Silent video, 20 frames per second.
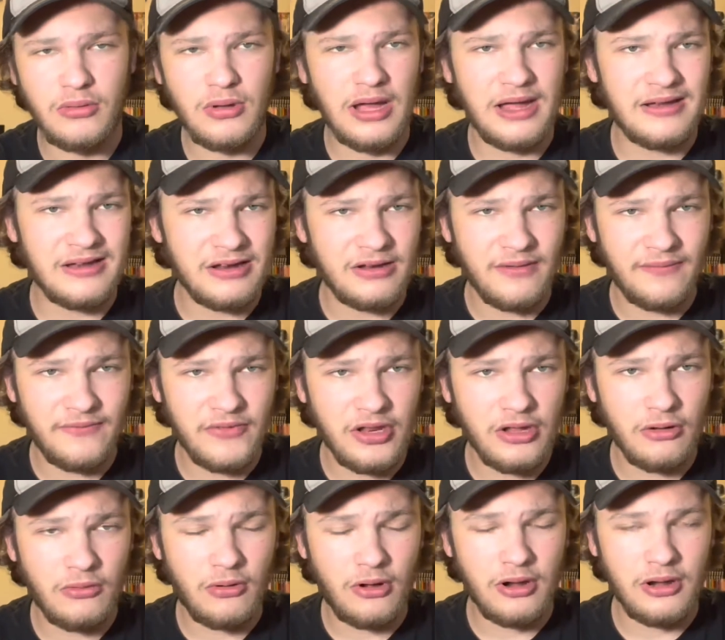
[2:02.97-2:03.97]
I did a
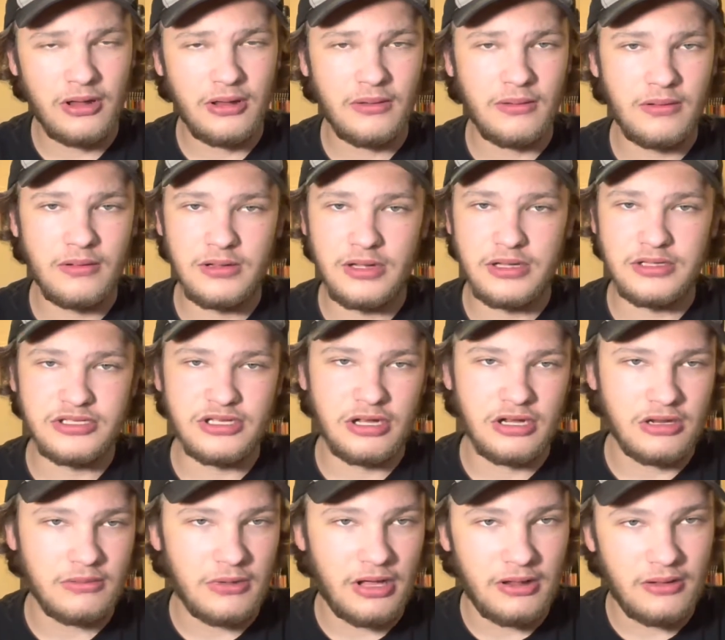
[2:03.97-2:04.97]
video on it,
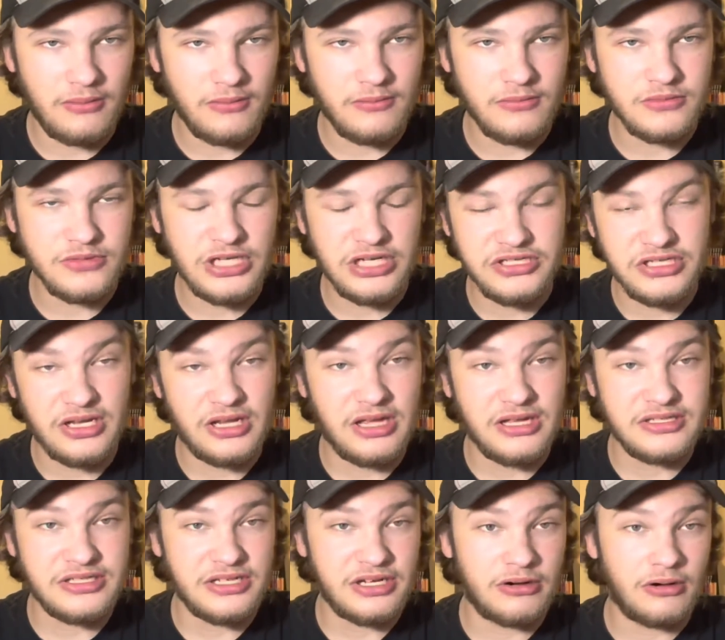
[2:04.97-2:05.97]
talking about JJK
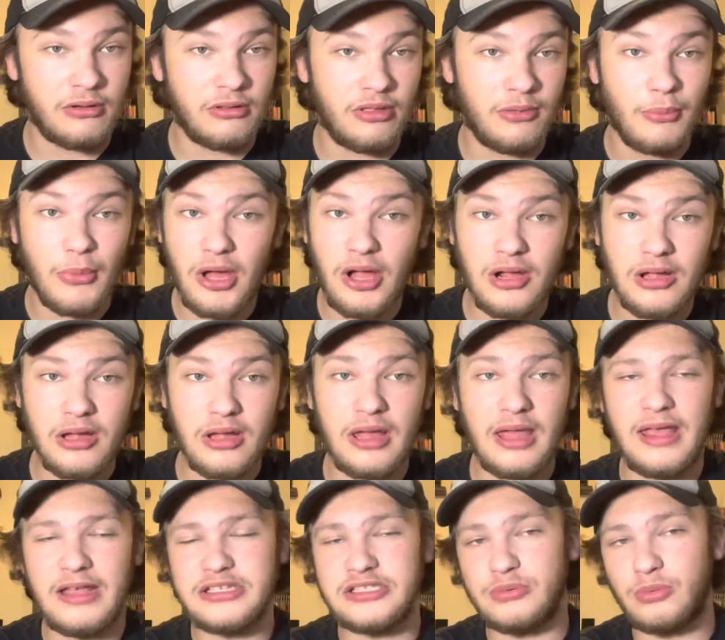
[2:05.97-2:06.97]
0, the manga,
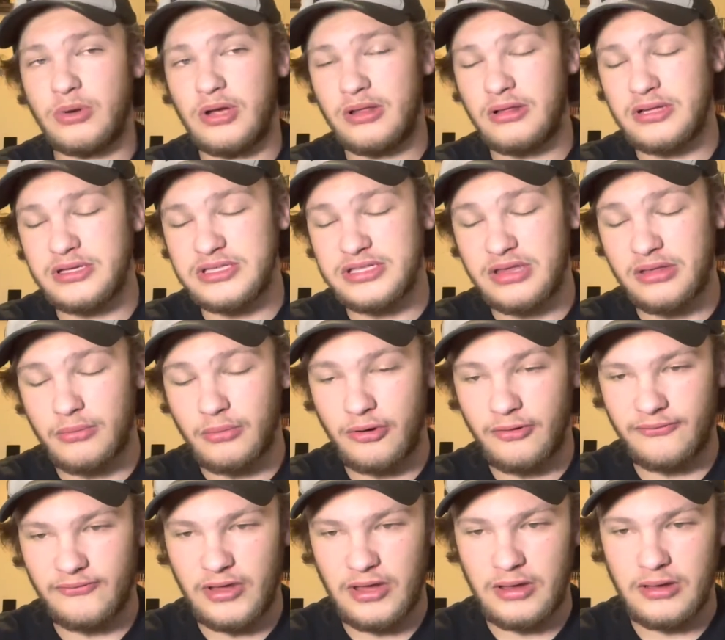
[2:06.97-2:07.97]
as well as the
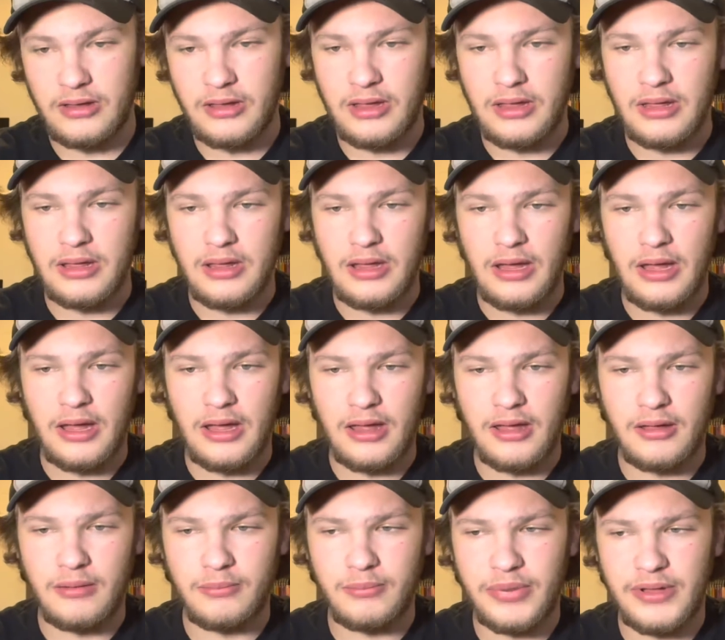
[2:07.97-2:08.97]
movie.
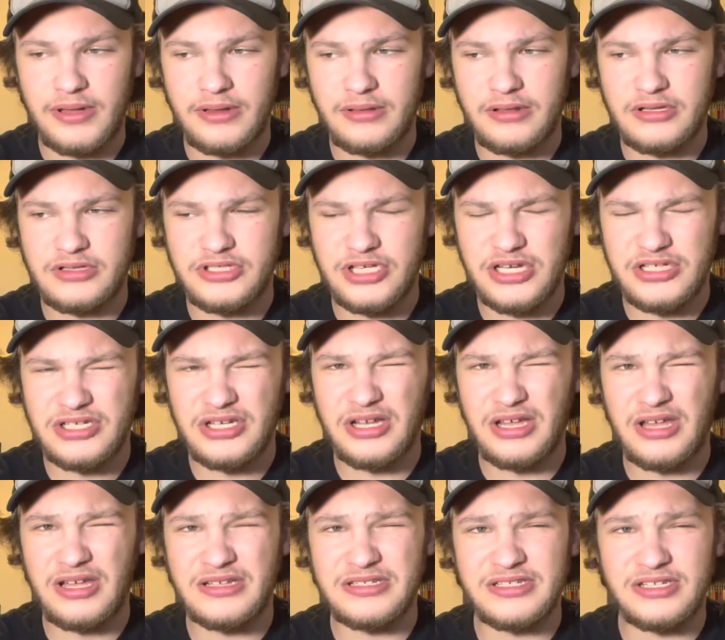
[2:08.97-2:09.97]
But the
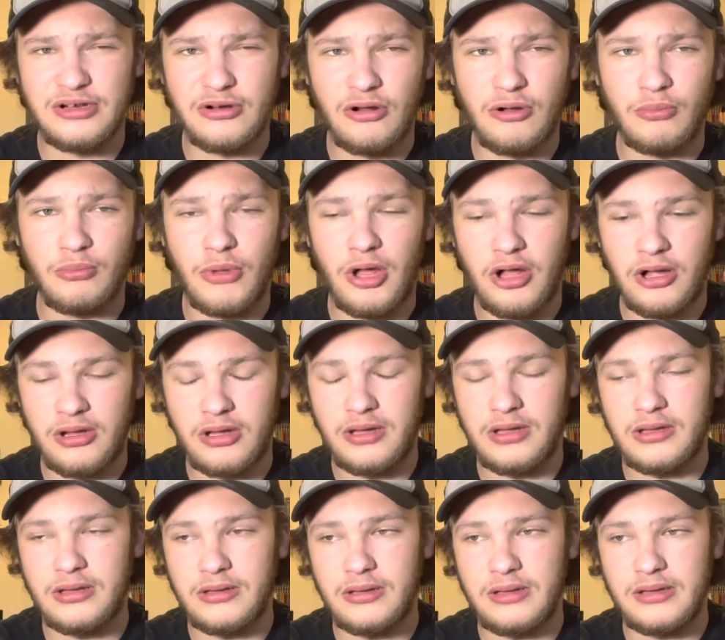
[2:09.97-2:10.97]
JJK 0
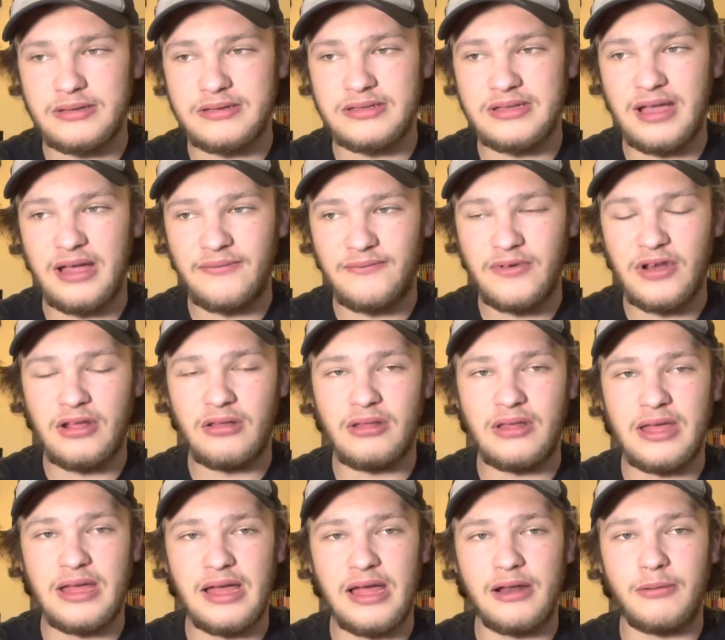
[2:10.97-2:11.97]
manga definitely
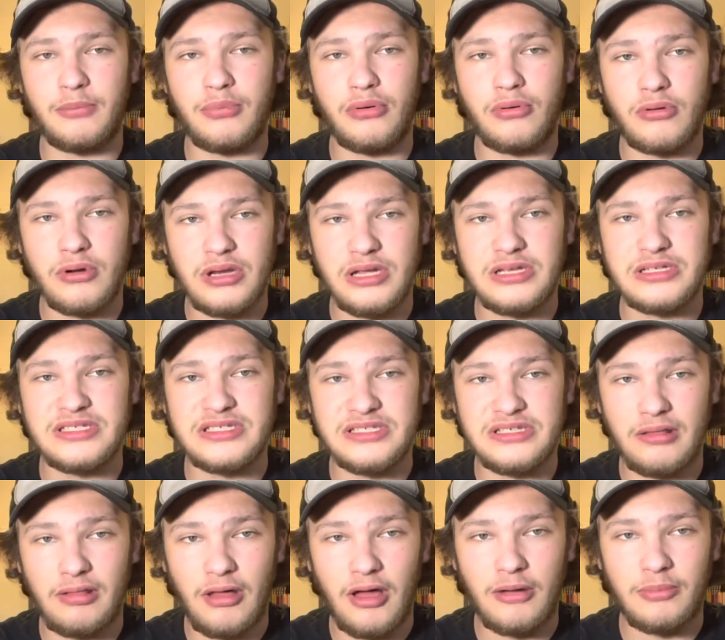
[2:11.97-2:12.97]
had pretty
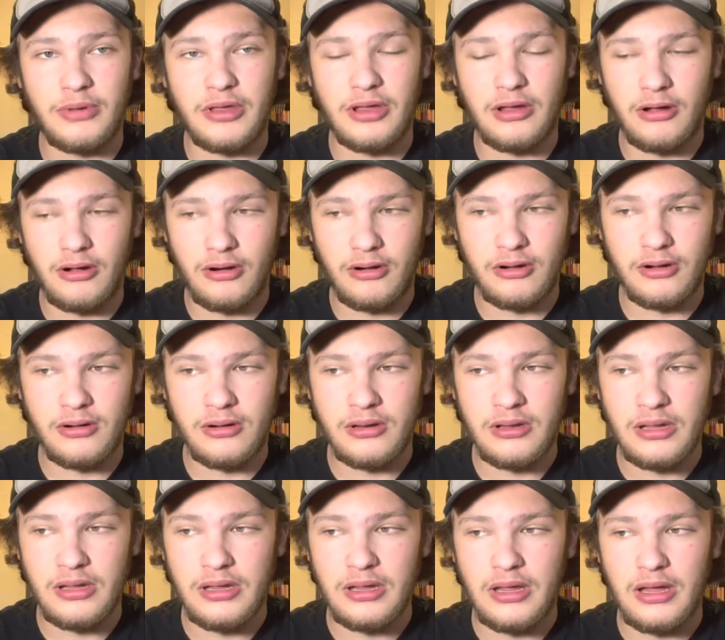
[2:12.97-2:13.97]
sloppy art,
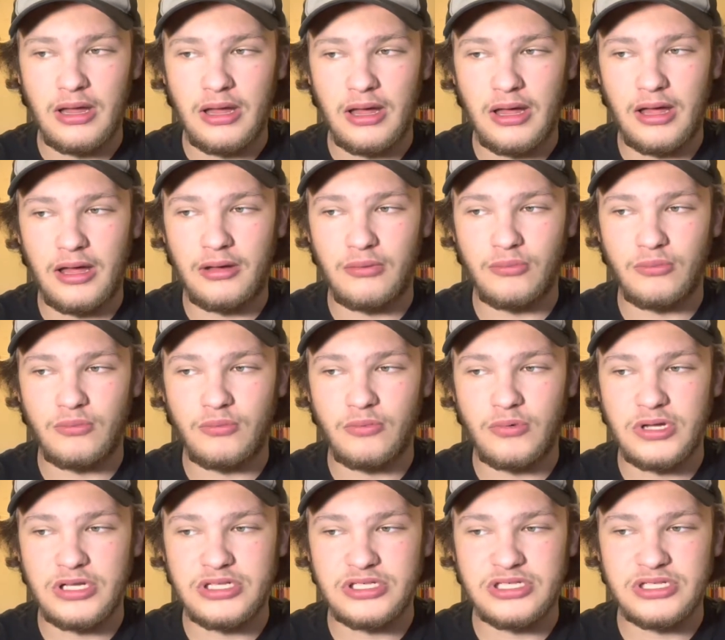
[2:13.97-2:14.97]

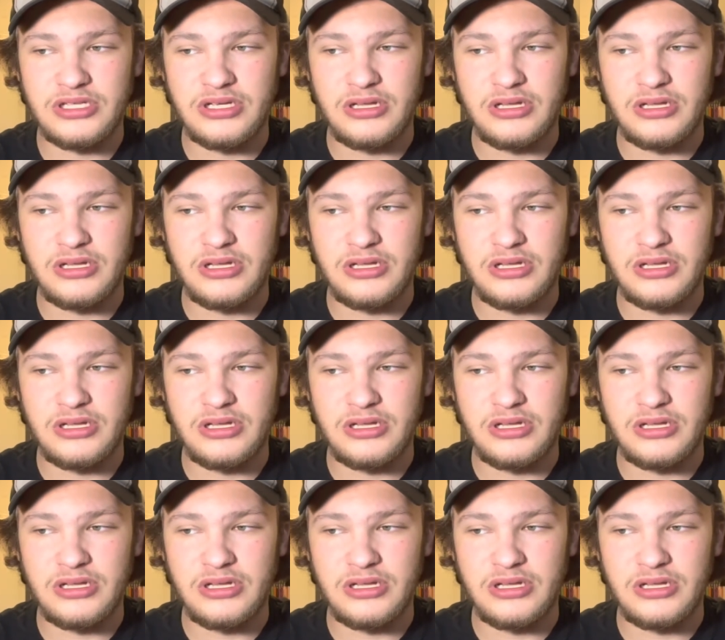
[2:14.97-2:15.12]
which